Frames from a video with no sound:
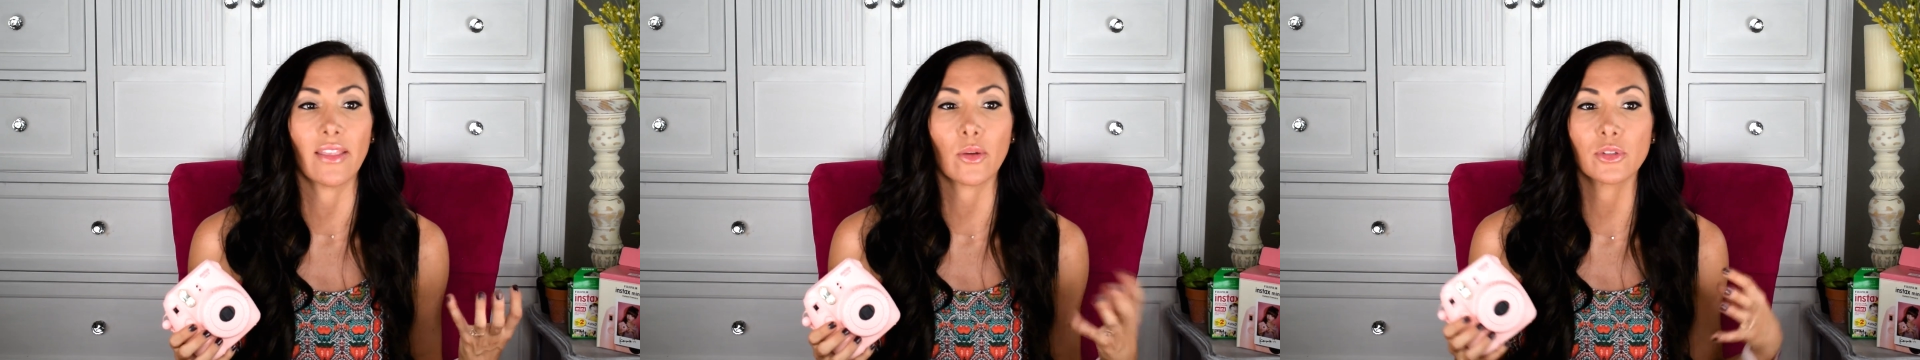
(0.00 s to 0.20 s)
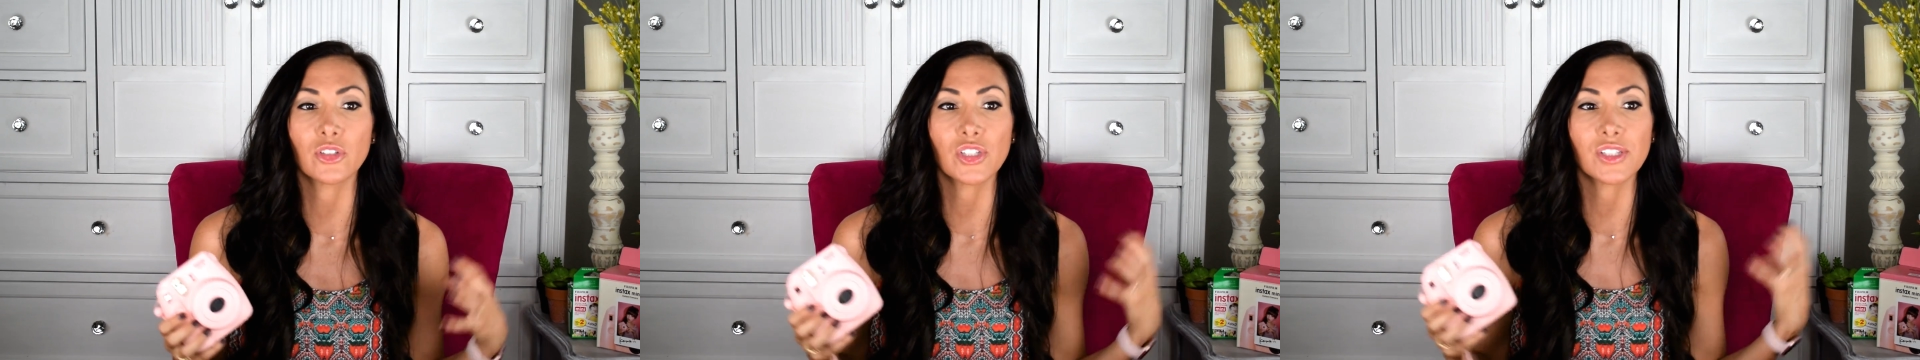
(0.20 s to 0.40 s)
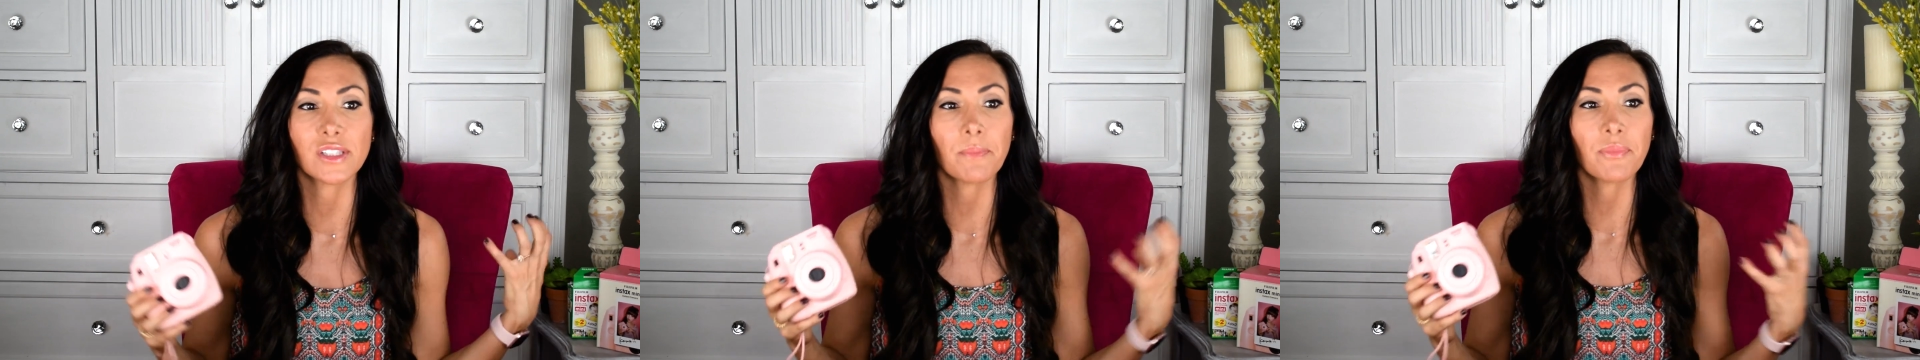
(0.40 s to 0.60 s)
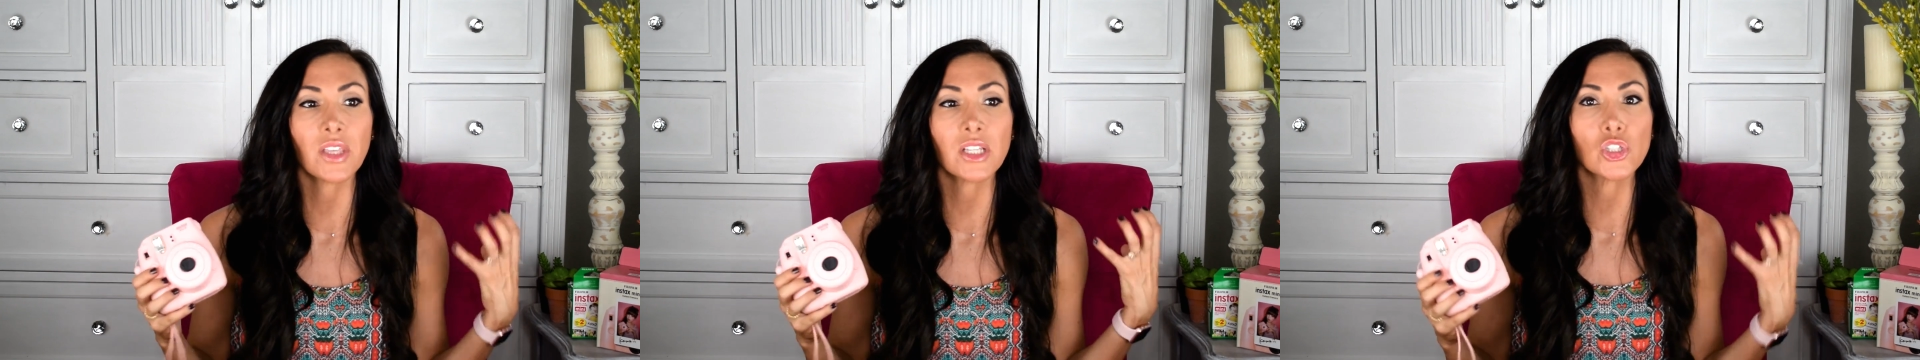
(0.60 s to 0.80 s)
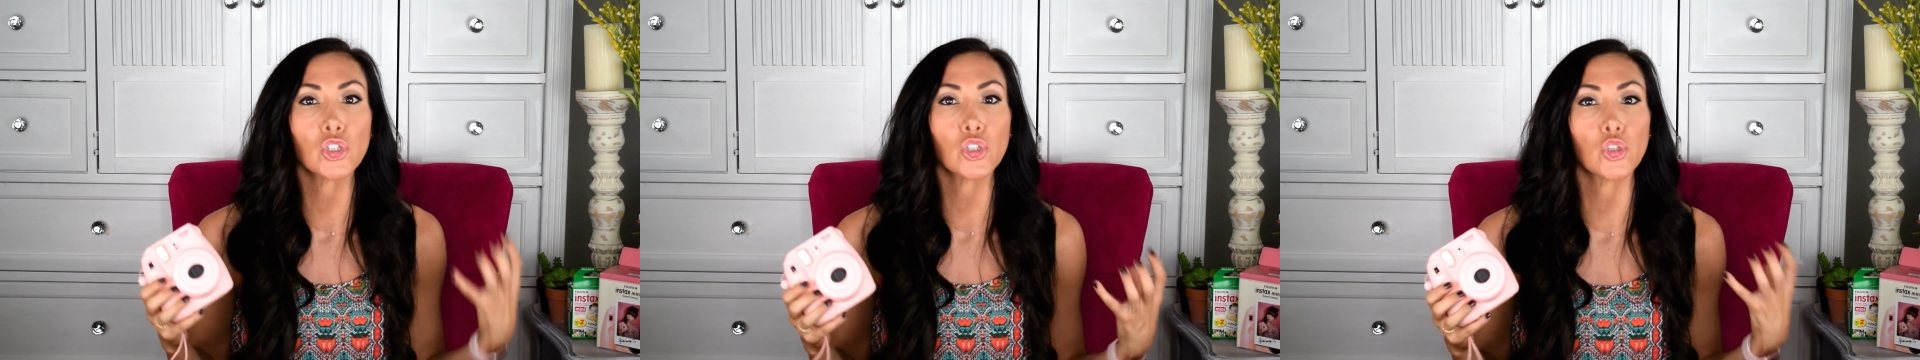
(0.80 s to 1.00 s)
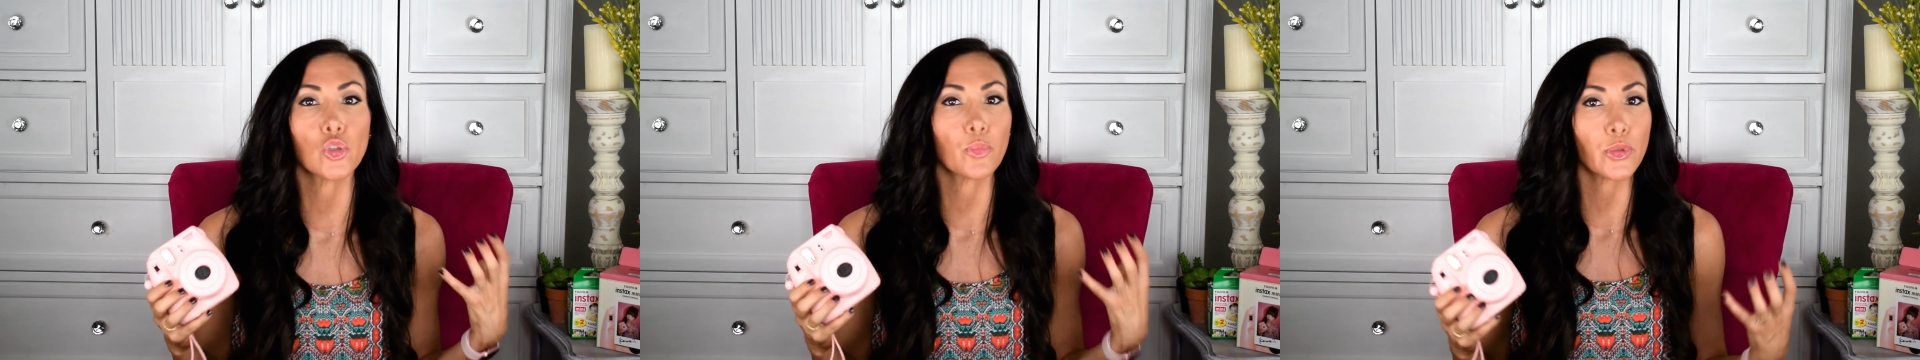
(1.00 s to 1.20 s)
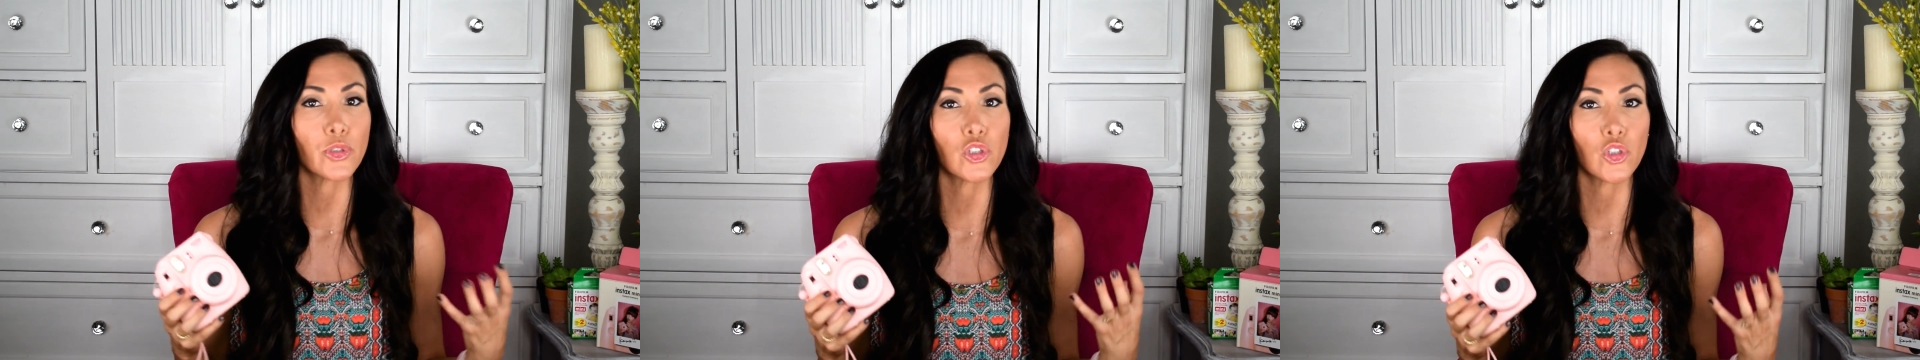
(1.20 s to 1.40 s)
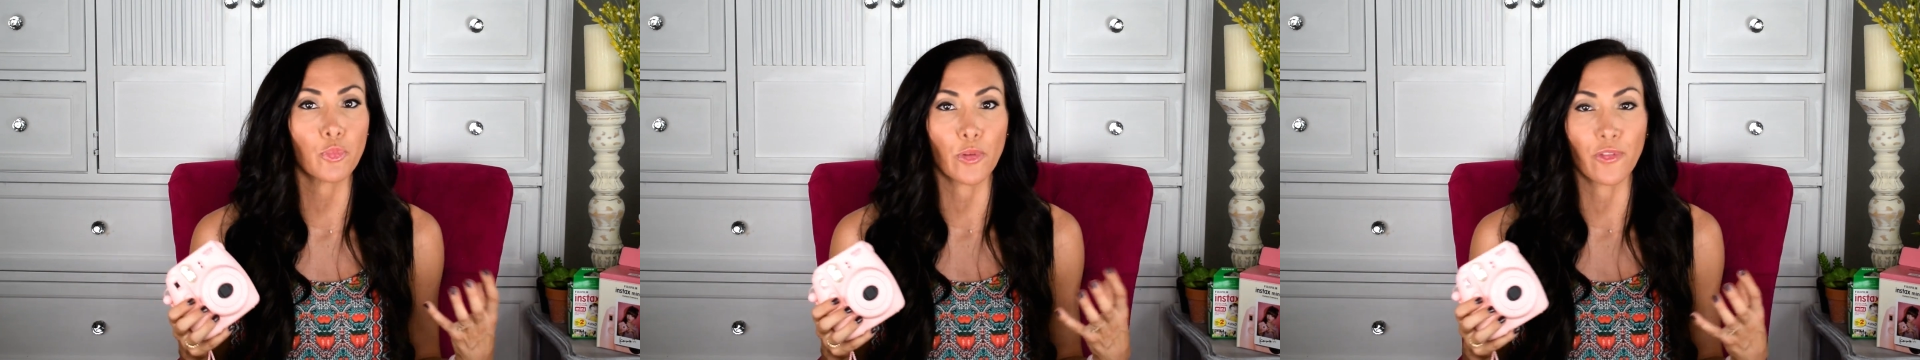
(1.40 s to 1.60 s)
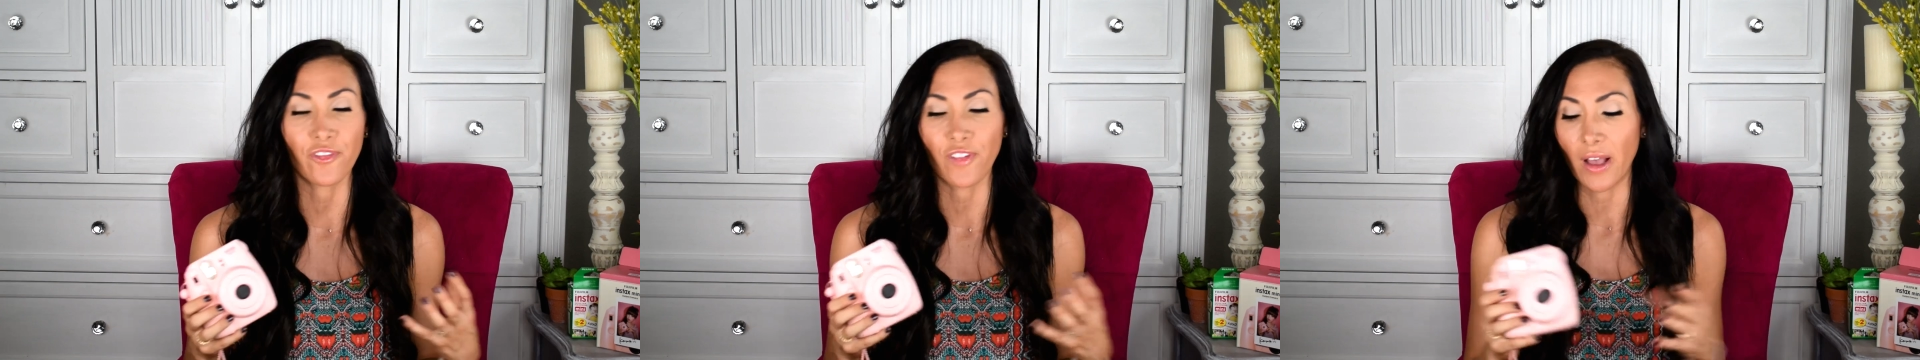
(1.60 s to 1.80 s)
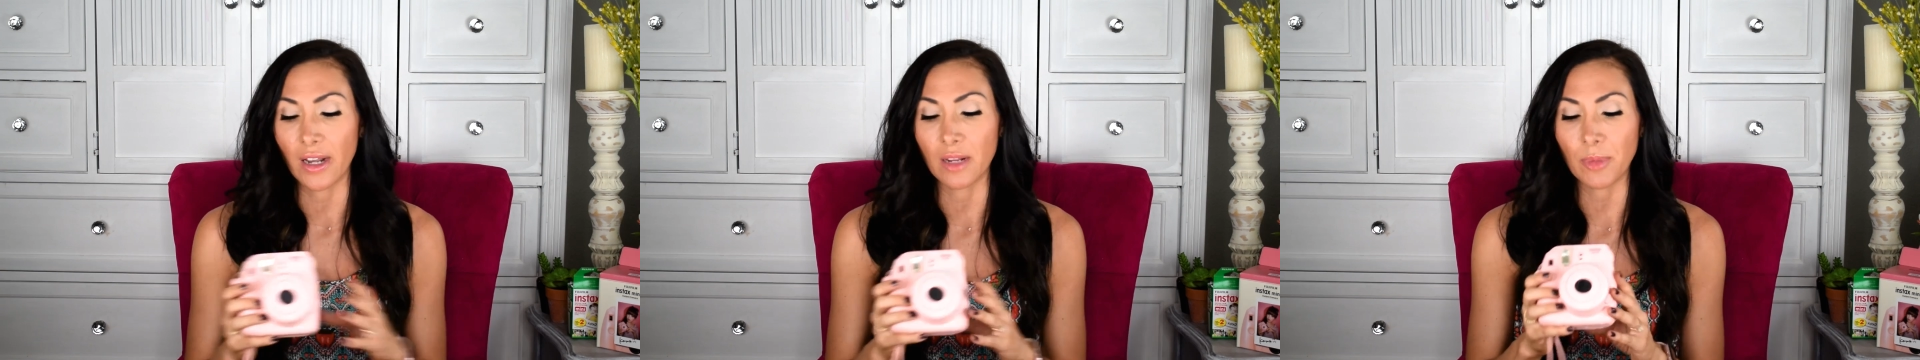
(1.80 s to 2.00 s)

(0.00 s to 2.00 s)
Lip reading: There was just something super, super fun